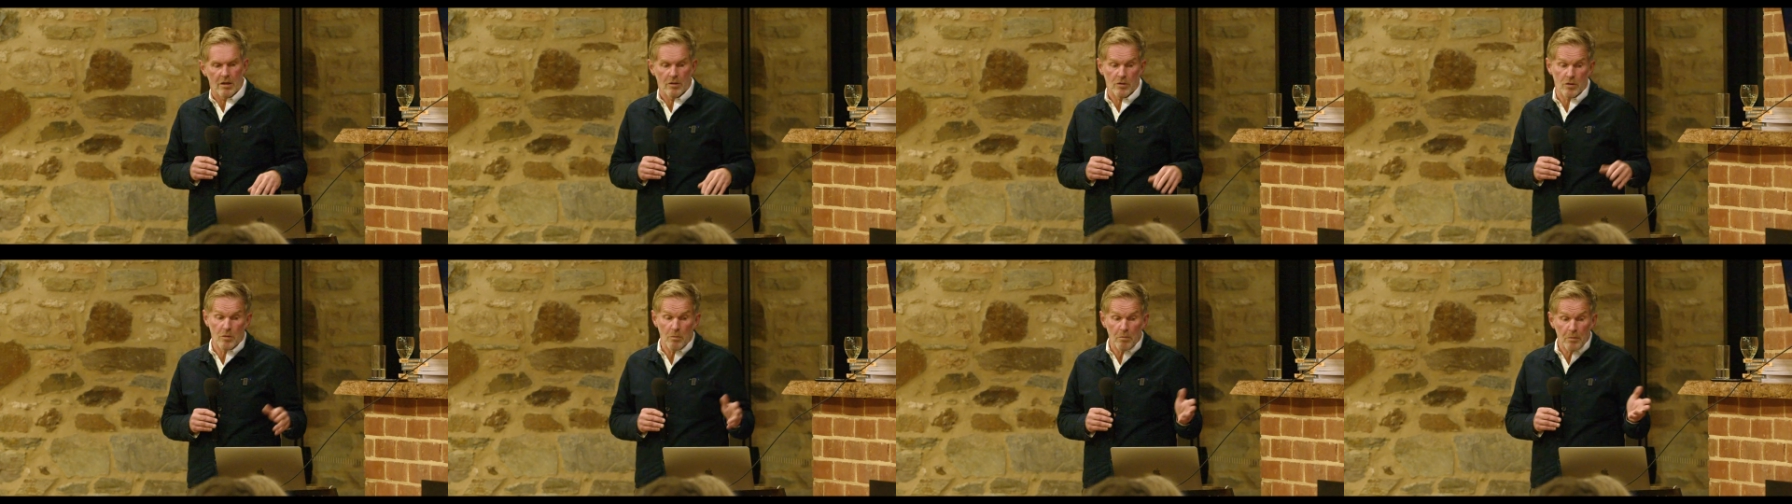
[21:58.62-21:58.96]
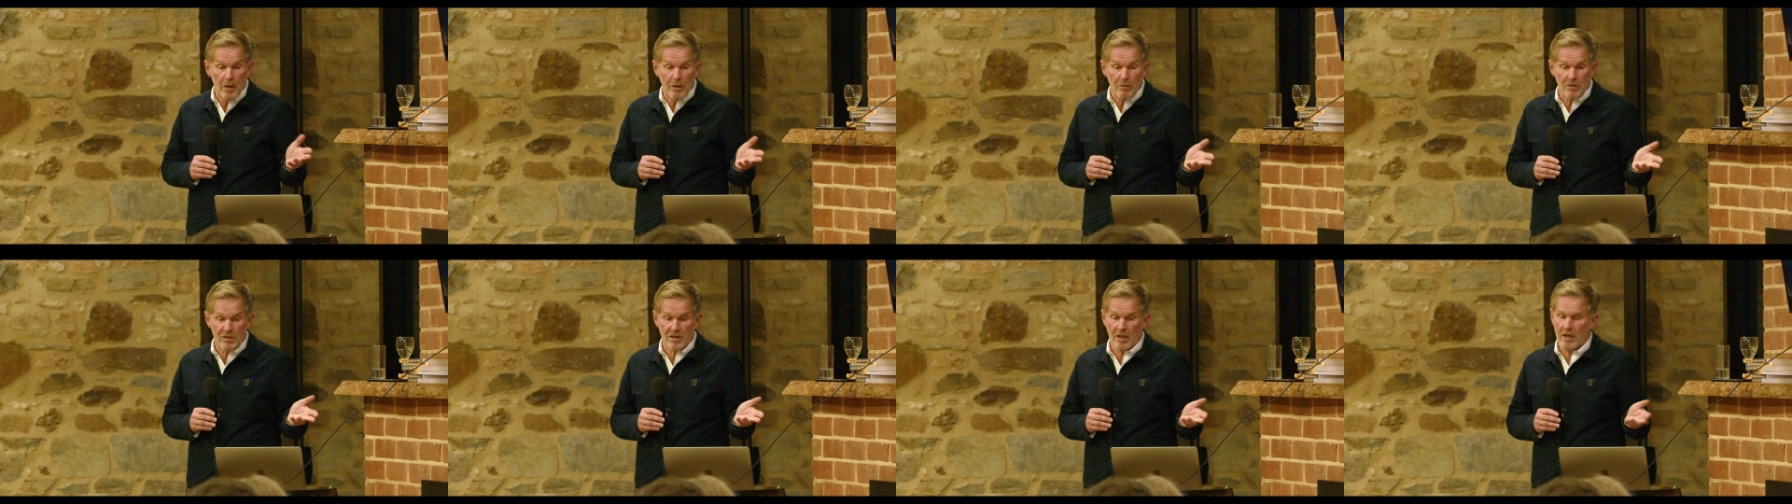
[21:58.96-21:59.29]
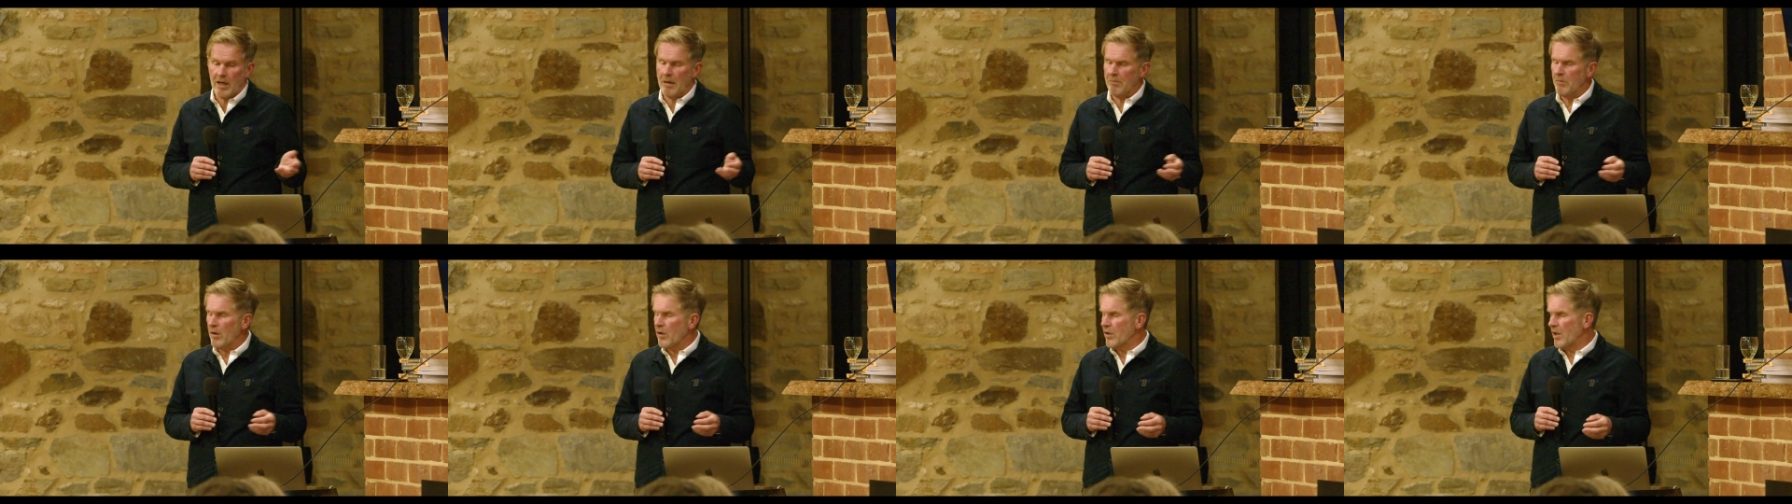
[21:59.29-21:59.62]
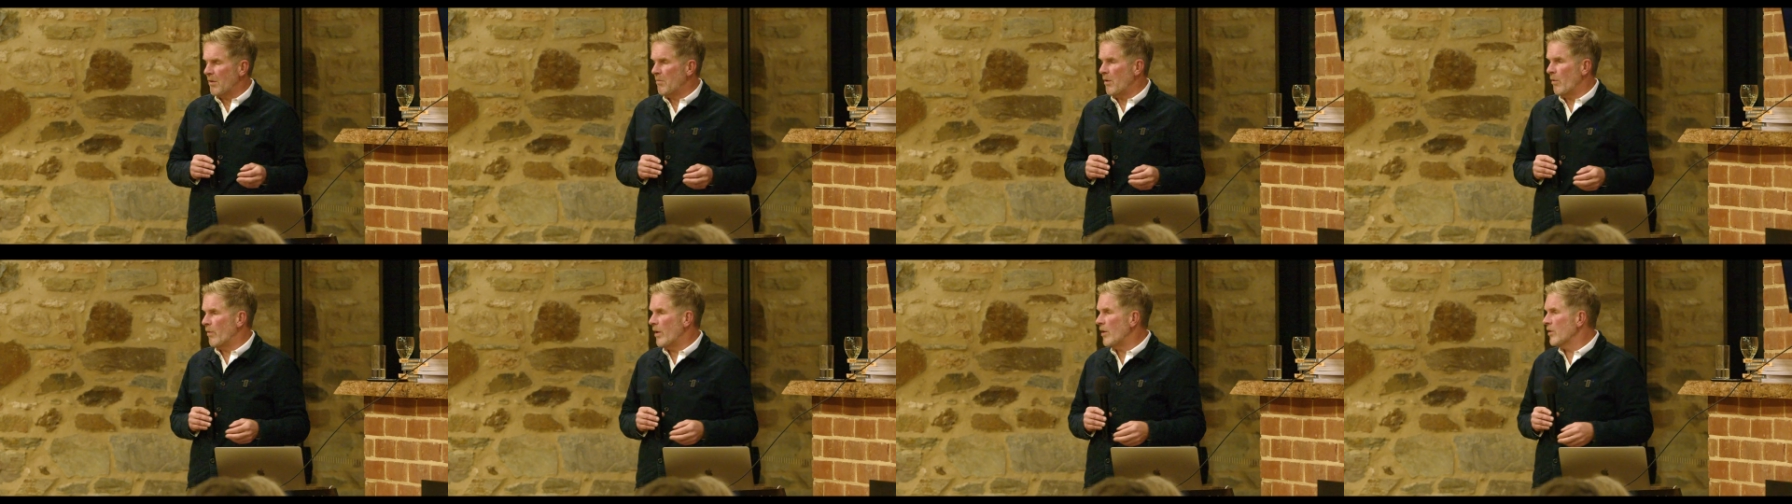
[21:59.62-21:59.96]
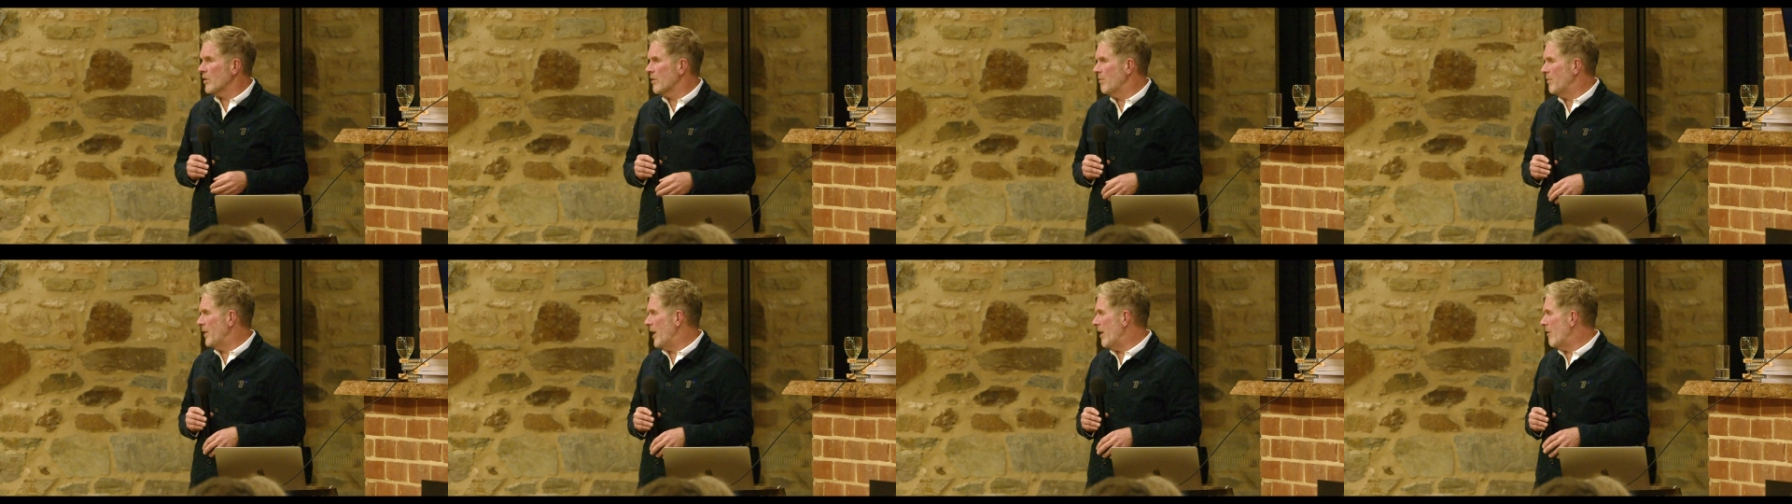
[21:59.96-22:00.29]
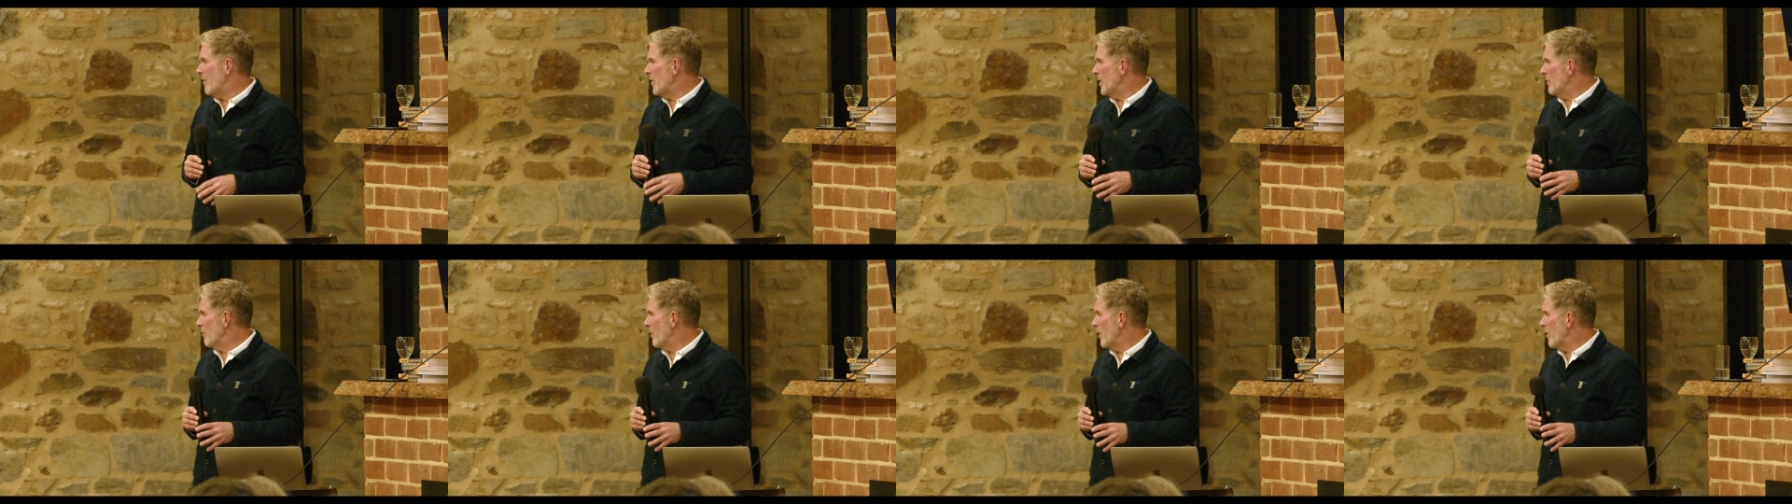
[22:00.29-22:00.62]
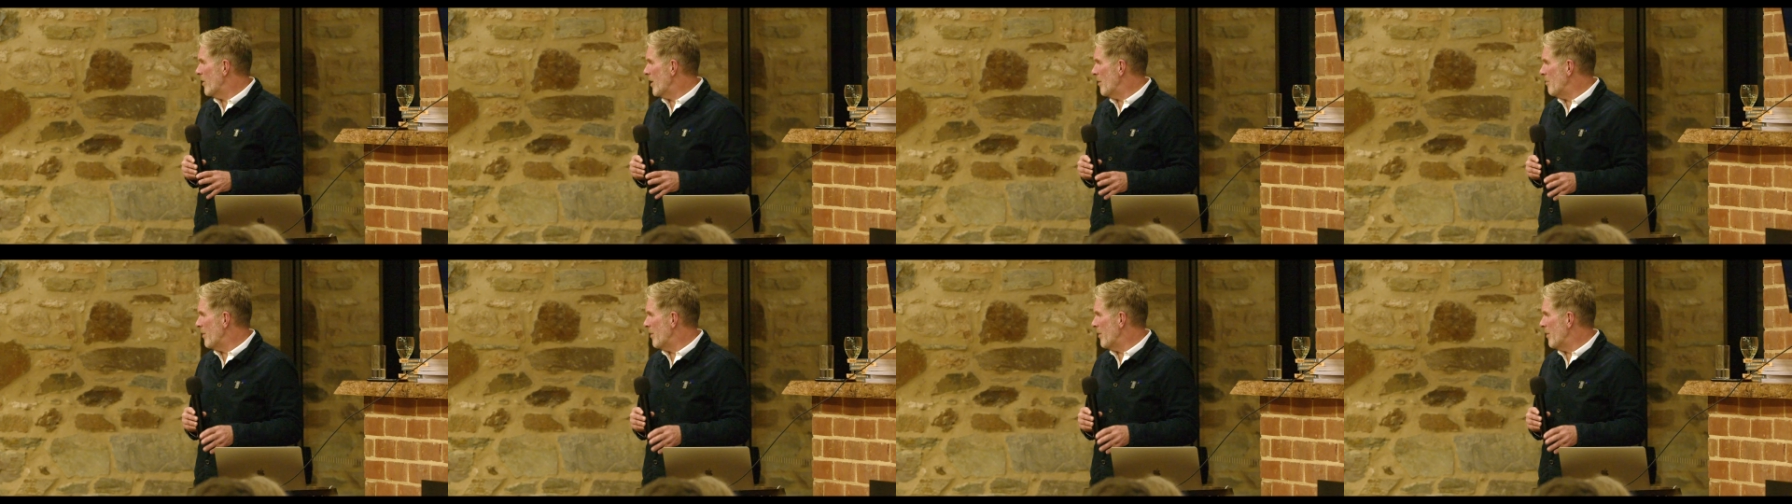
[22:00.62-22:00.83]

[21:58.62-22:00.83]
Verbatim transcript: so people saying, I'm not going to be welcome there anymore,